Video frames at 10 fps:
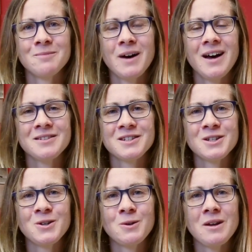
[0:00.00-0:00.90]
but
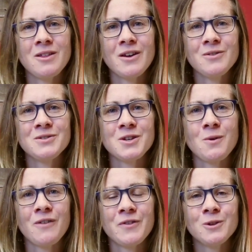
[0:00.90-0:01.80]
to be those who
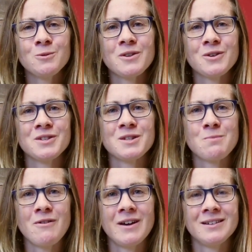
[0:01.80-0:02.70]
are filled with God's
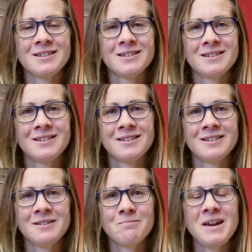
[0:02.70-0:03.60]
Spirit,
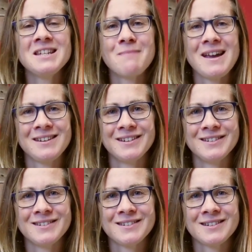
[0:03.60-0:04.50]

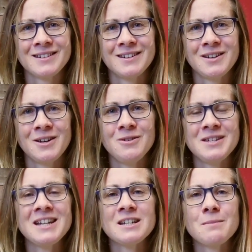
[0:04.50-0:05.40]
peacemakers, who
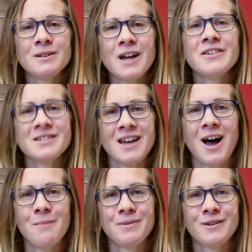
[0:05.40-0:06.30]
seek to build others
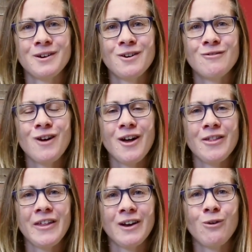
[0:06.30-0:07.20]
up
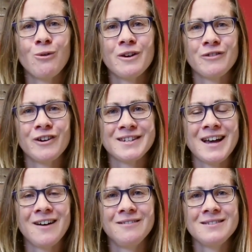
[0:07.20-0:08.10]
rather than glory for
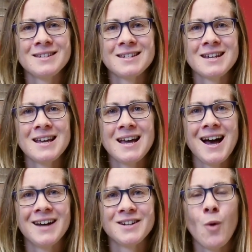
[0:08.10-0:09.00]
ourselves,
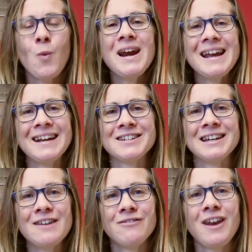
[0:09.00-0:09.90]
and are willing to
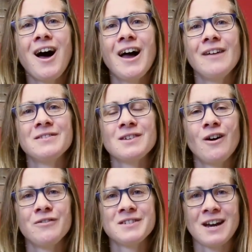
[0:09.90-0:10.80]
live lives
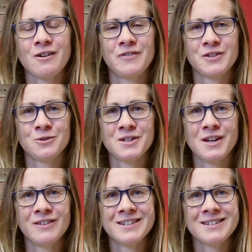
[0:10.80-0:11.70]
of sacrificial
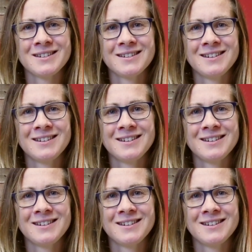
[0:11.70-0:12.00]
service.